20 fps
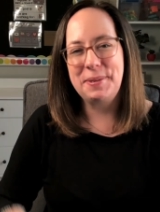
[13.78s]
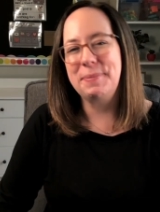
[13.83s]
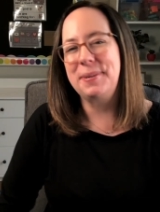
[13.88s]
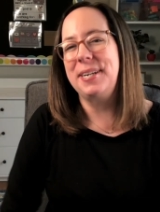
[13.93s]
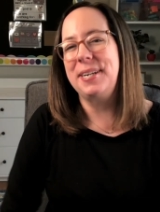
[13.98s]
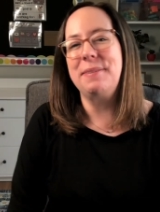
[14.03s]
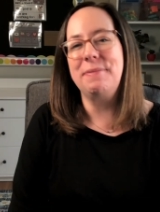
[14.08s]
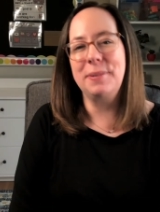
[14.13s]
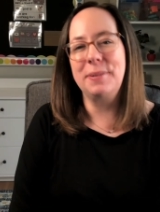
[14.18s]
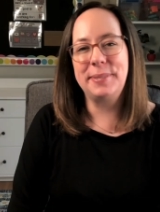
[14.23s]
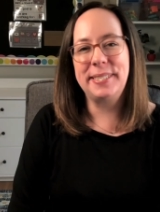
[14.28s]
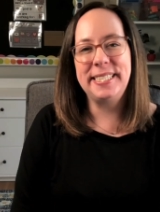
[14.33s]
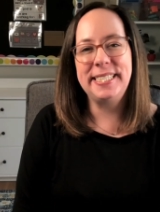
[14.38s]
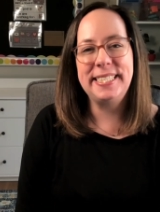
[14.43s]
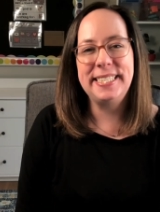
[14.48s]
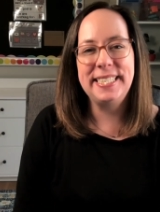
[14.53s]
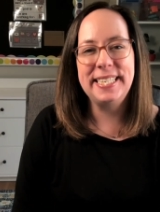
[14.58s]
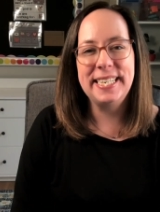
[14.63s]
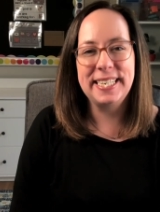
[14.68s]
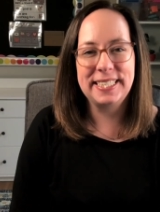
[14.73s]
Murray from
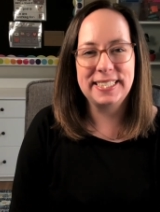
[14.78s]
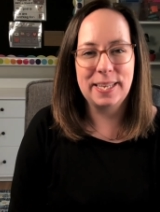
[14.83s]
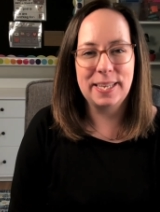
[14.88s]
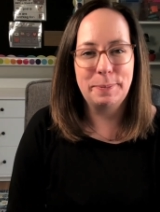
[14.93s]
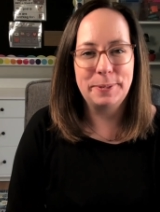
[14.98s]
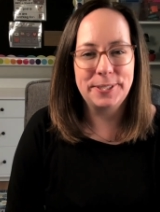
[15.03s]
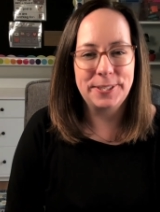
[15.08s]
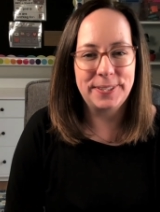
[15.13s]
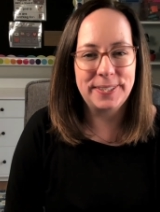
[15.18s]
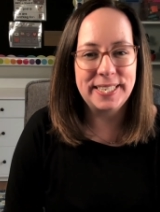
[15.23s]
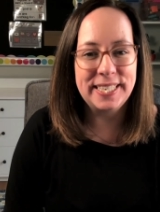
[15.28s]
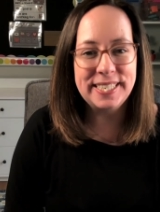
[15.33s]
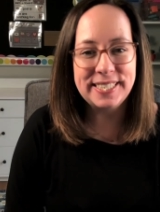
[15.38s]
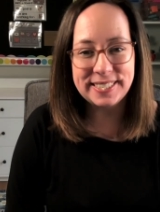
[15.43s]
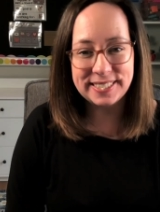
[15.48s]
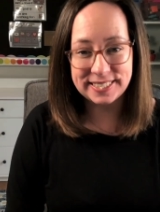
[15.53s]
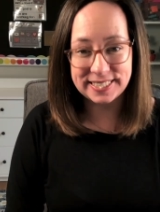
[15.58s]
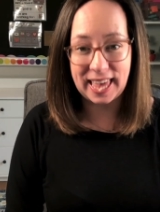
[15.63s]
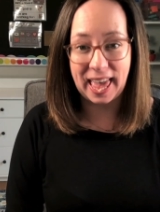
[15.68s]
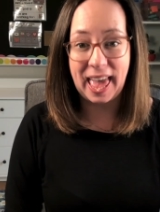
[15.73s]
Teaching Exceptional
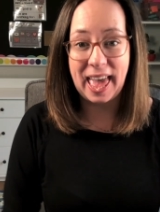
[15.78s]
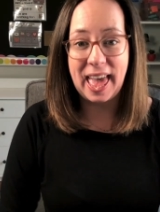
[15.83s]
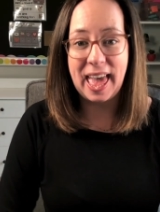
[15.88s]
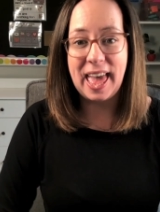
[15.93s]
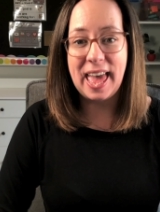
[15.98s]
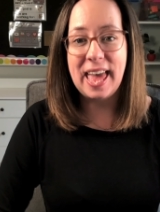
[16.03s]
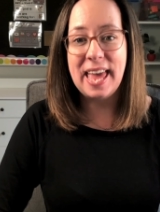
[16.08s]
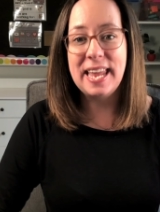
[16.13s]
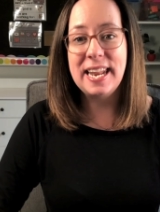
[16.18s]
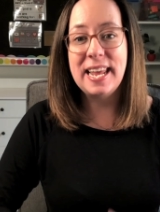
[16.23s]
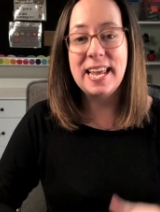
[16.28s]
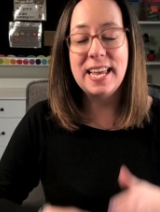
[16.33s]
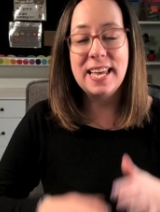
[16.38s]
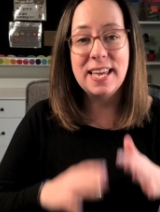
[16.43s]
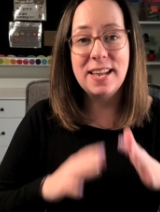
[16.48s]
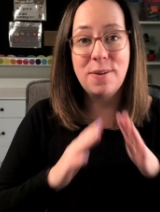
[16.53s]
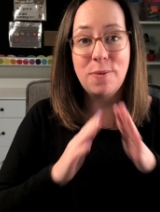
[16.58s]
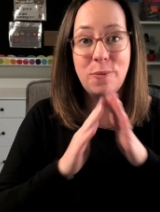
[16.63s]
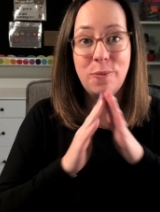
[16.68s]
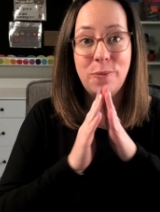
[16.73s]
Kinders, and
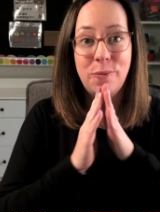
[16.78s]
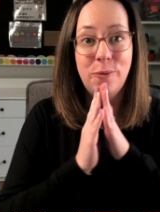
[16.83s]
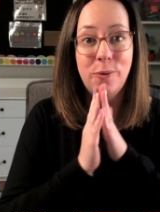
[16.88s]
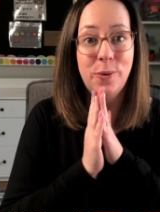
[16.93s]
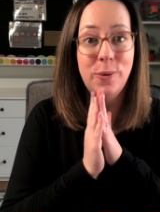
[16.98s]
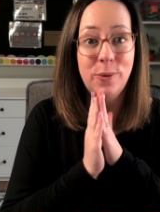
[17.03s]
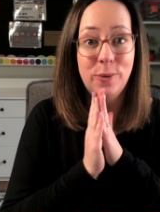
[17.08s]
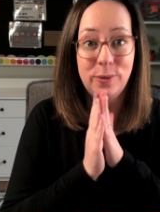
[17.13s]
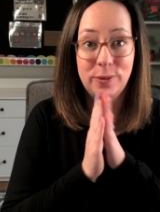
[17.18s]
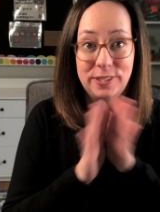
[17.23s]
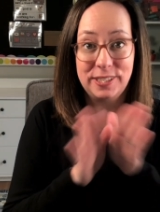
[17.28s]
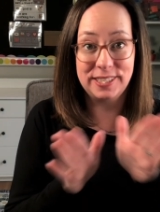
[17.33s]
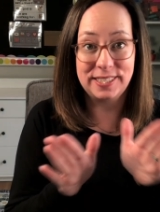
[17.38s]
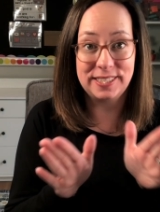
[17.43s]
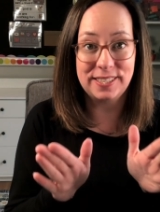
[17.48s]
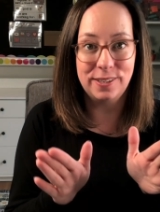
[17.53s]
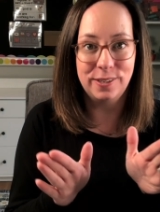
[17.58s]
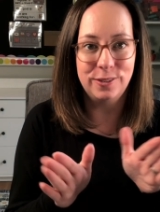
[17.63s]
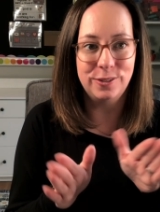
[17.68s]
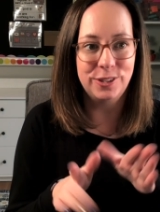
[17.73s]
in full
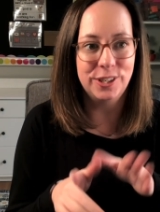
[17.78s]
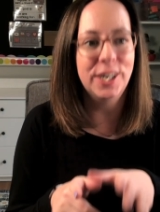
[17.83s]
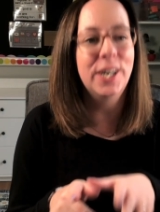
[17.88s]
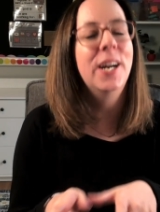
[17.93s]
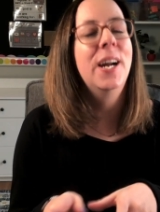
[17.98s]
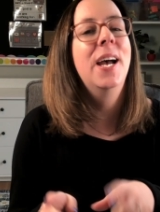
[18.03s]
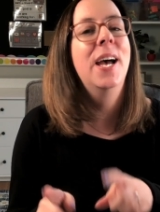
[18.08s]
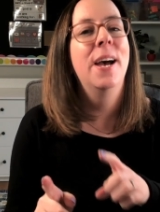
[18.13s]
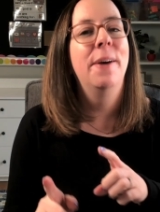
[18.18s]
disclosure,